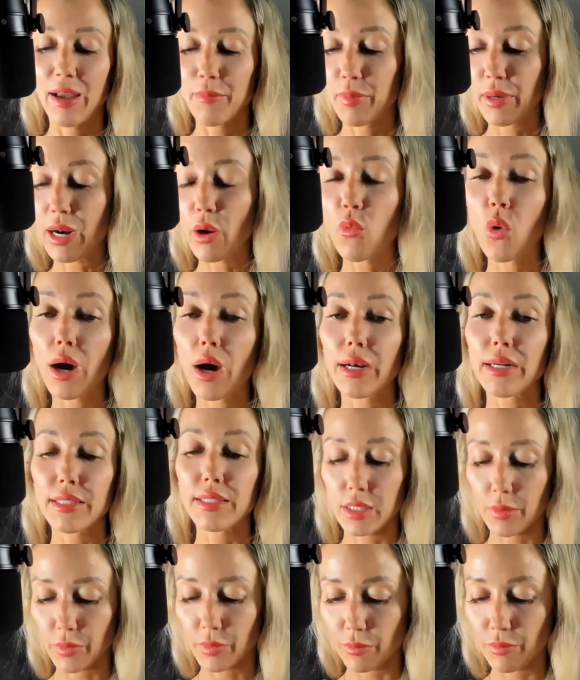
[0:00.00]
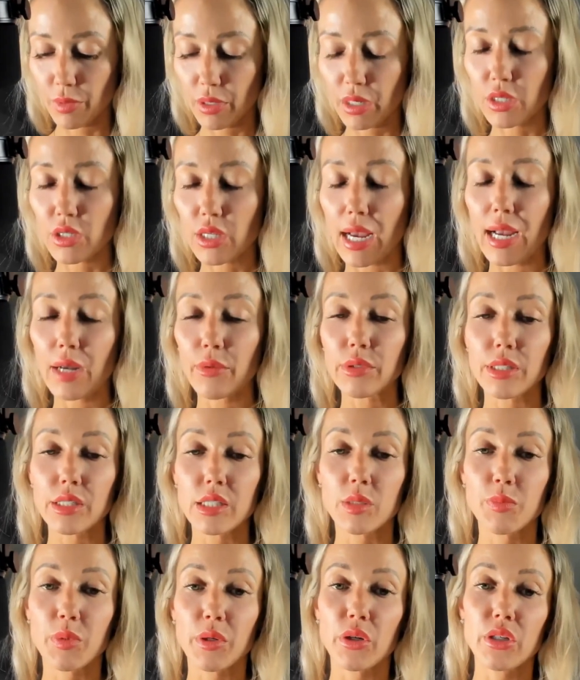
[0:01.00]
but I wanted something because I was
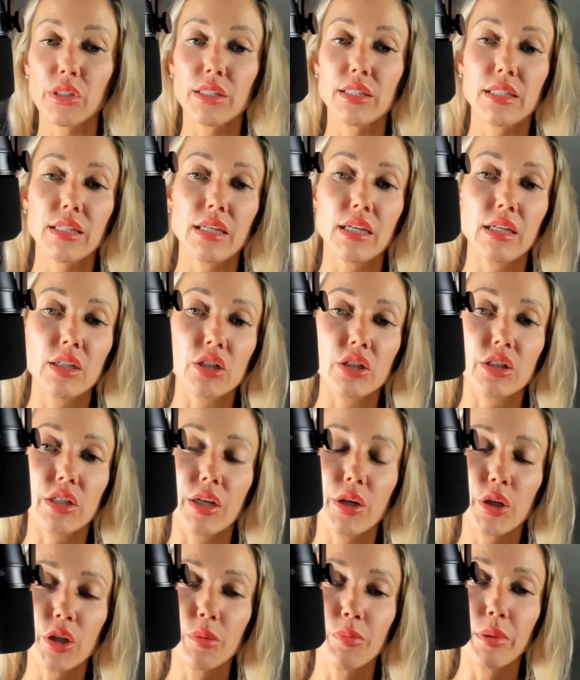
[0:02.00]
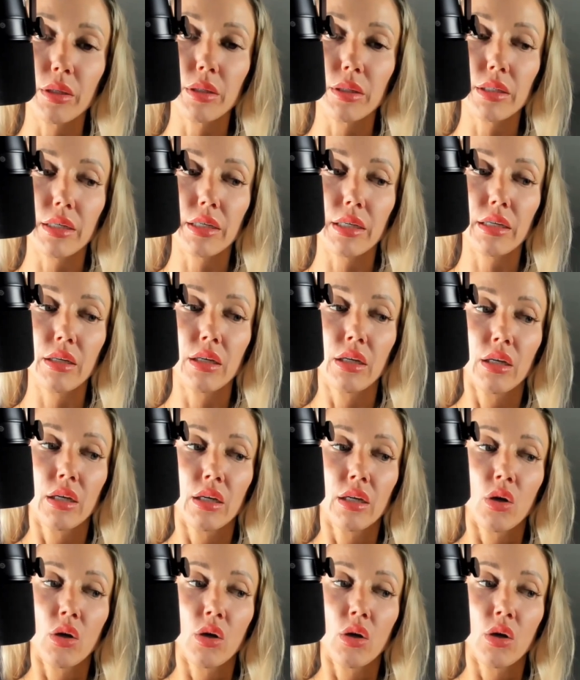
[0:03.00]
experiencing just irritability